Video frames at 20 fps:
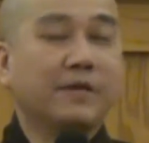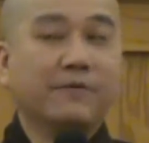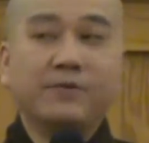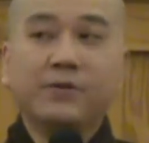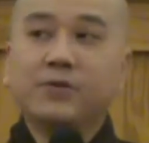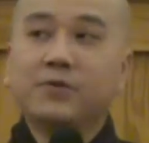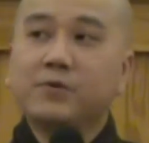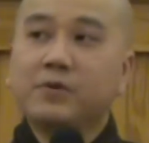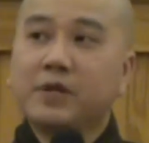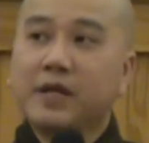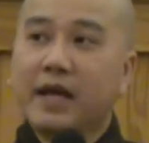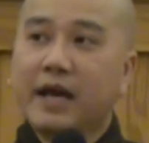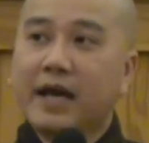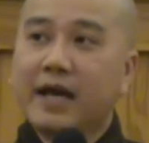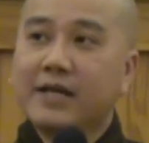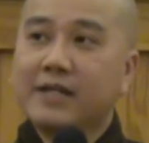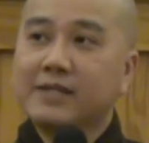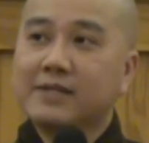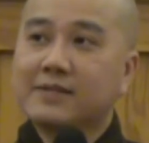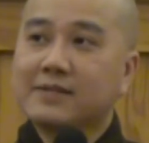If you
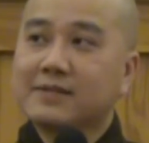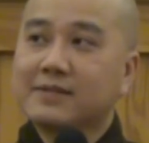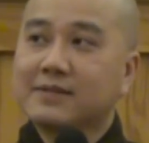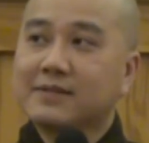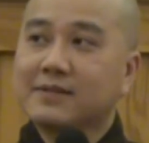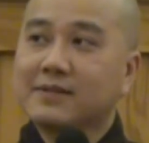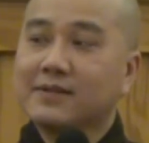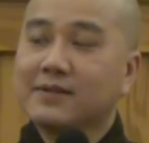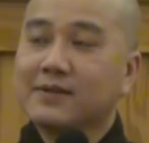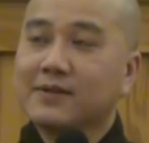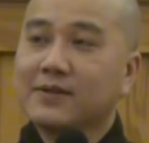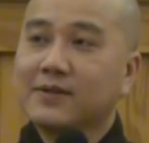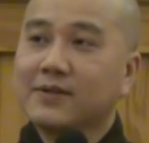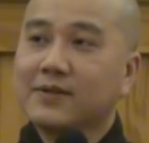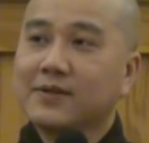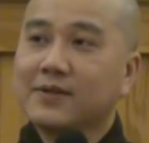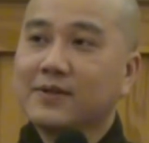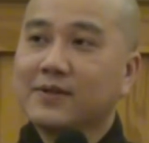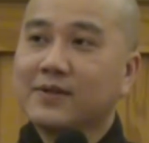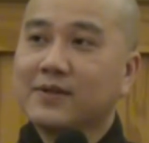realize
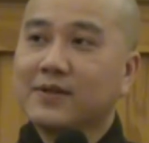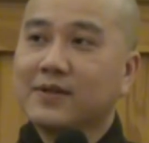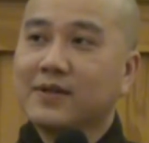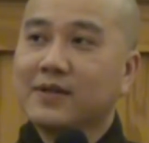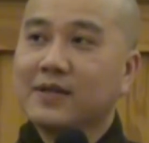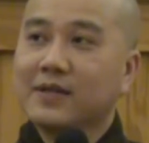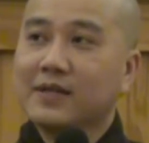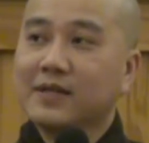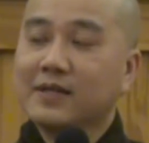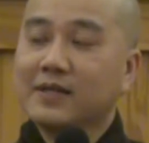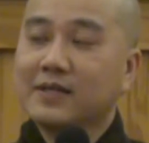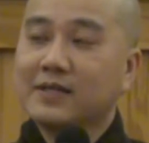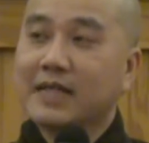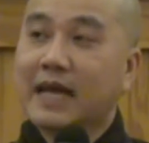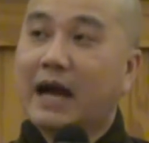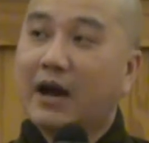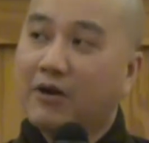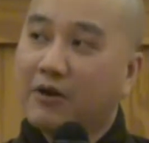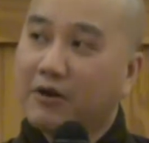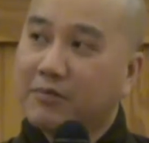
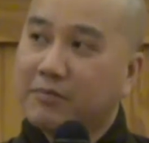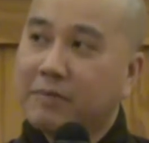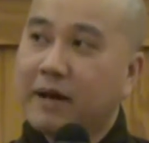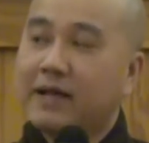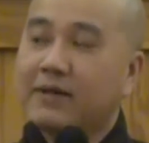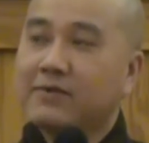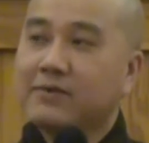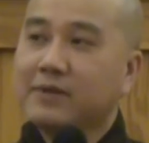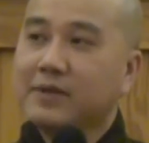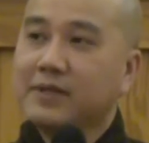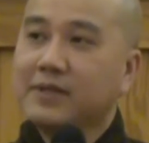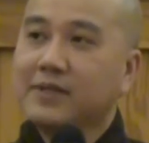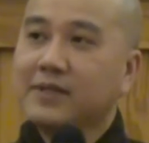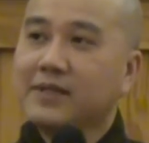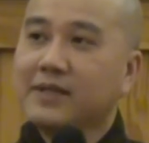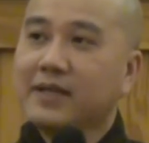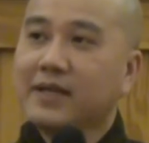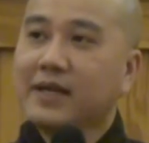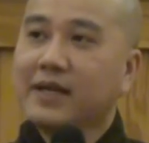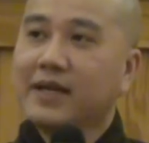it's out of battery
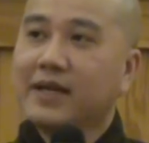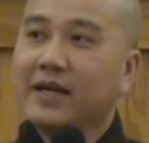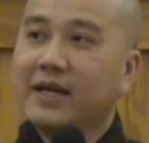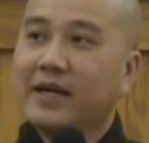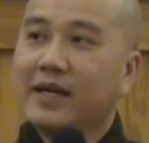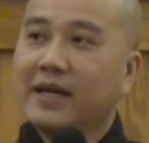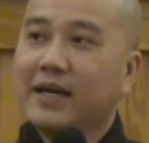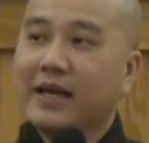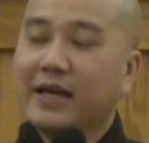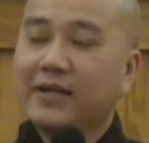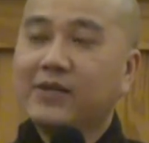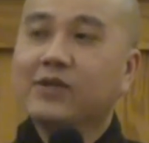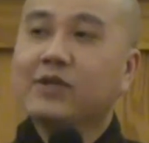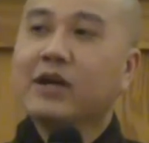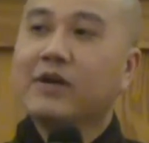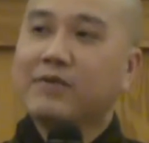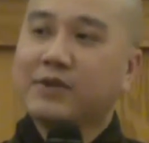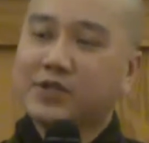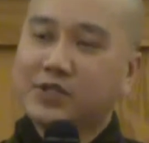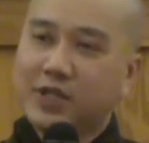and you
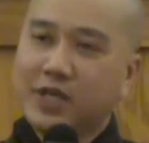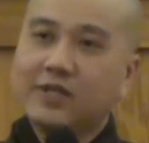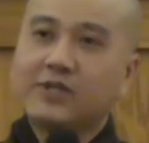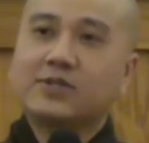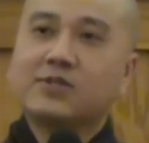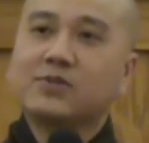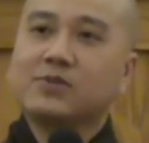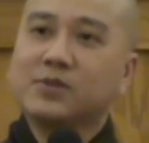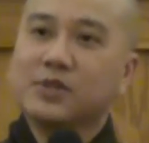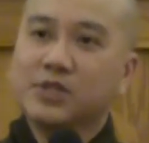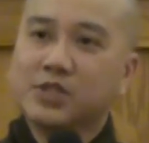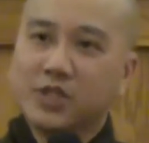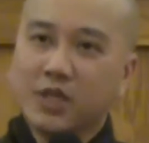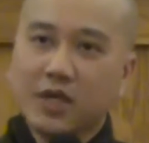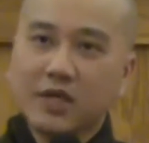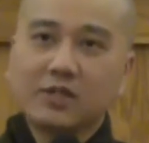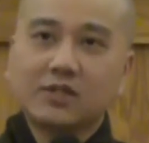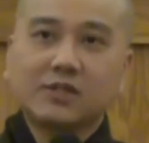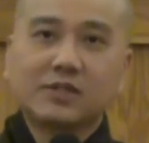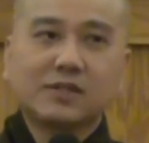have a chance to
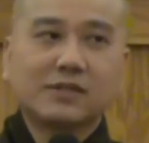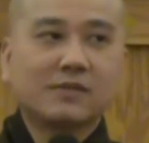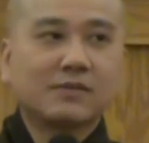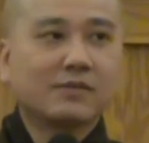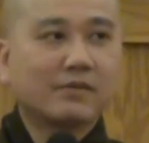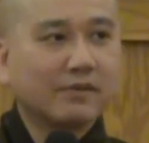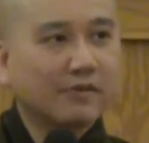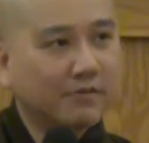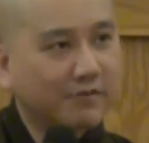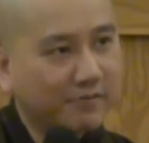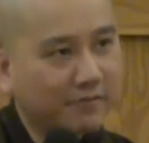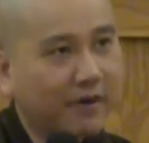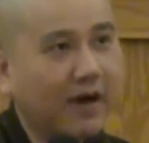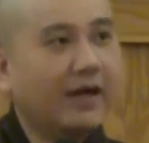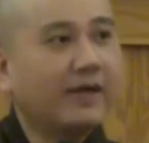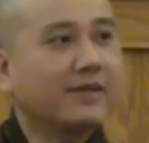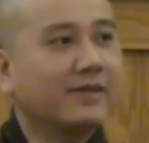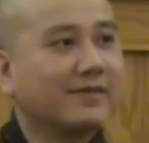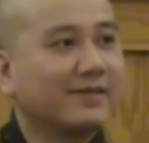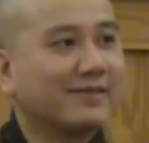recharge,
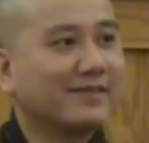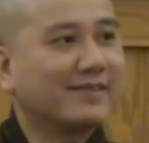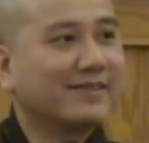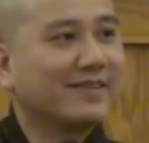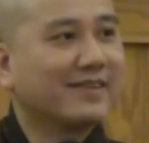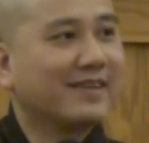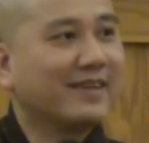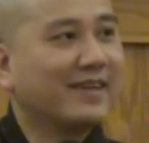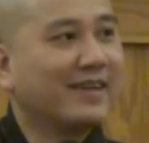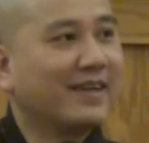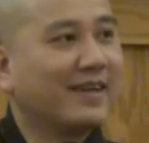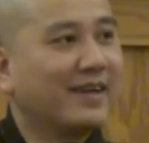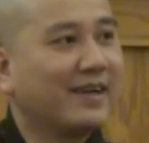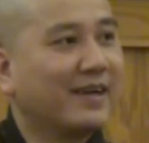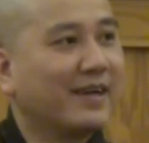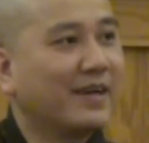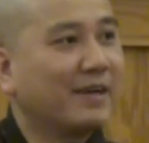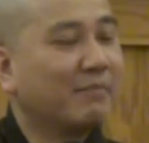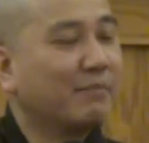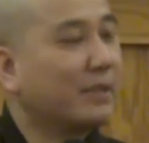fine.
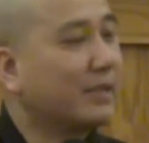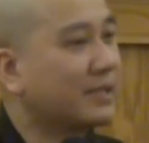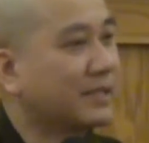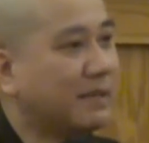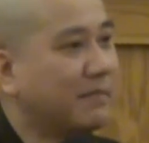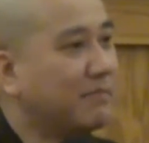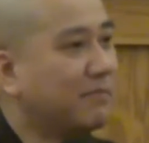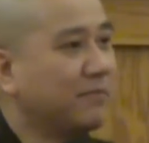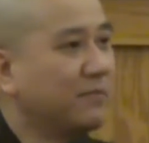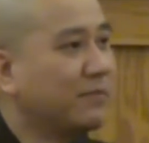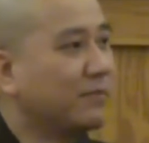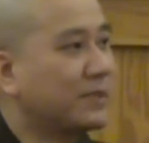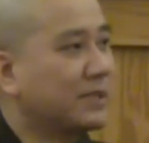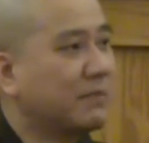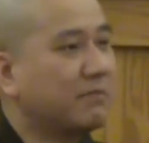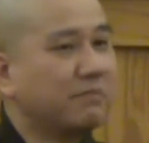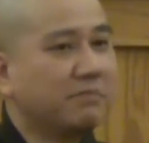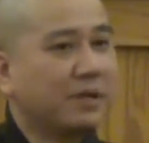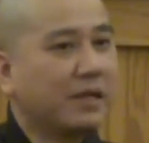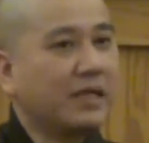But some,
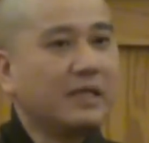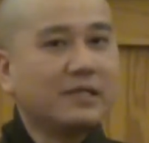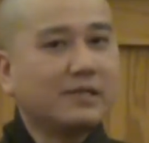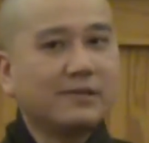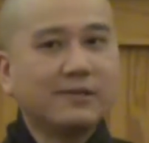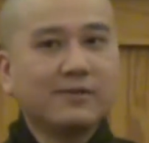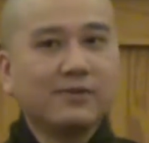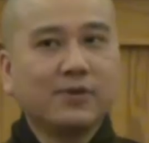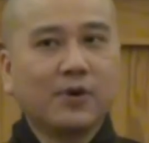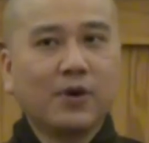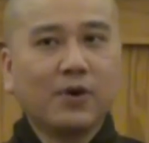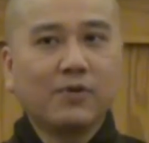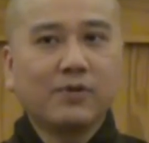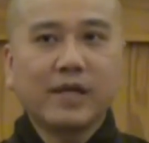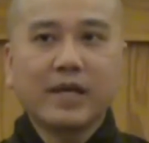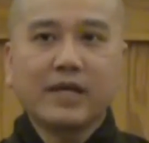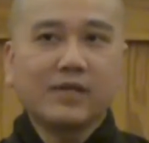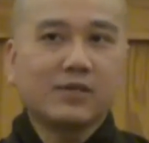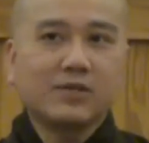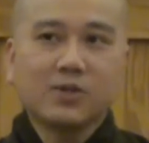some place you go,
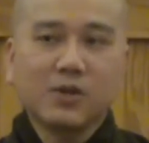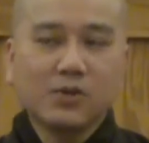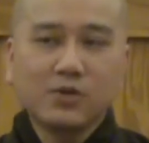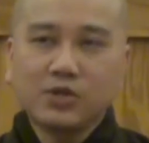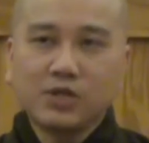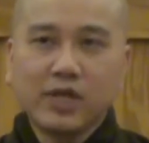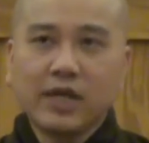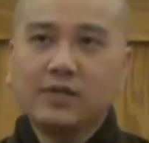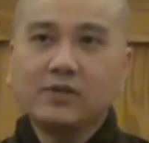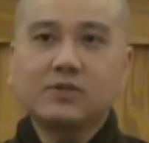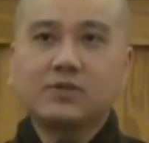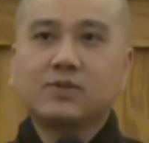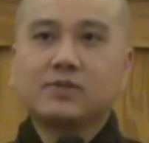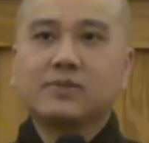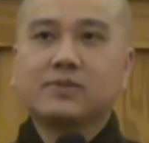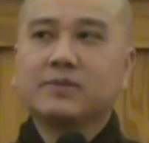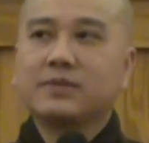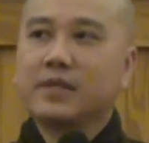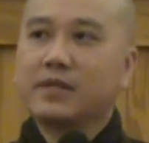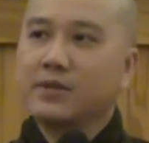there's no chance,
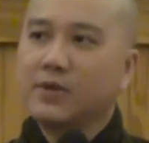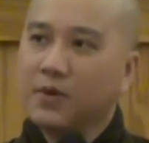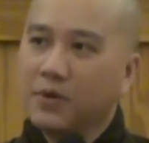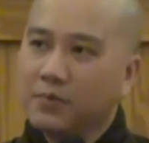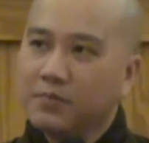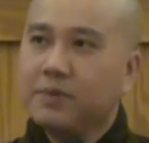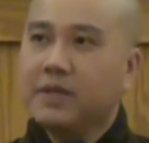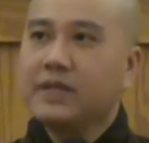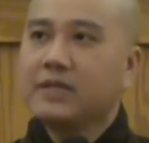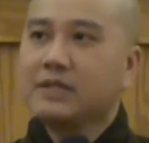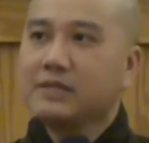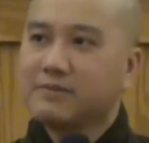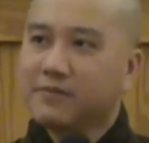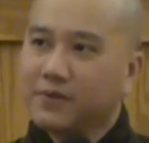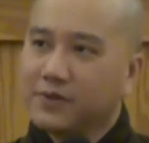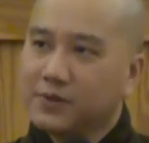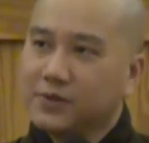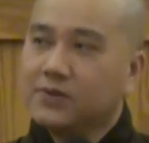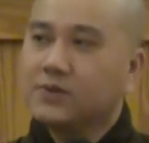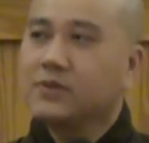there's no place
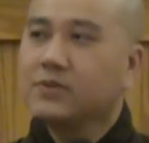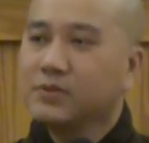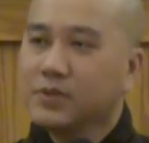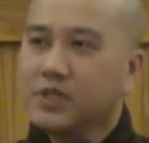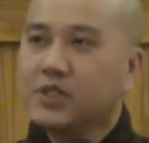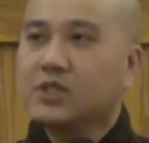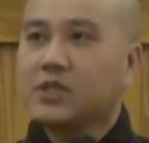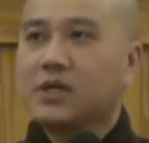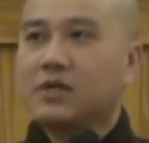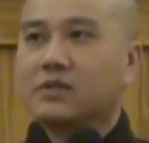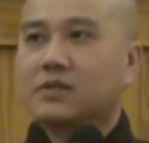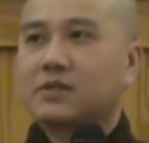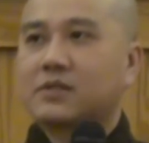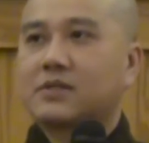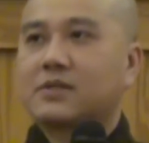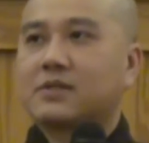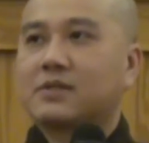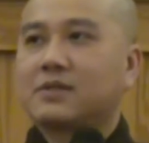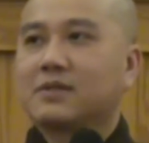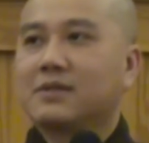for you to
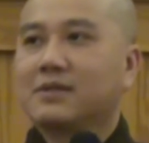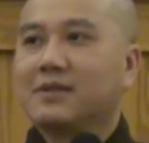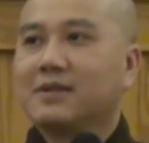recharge.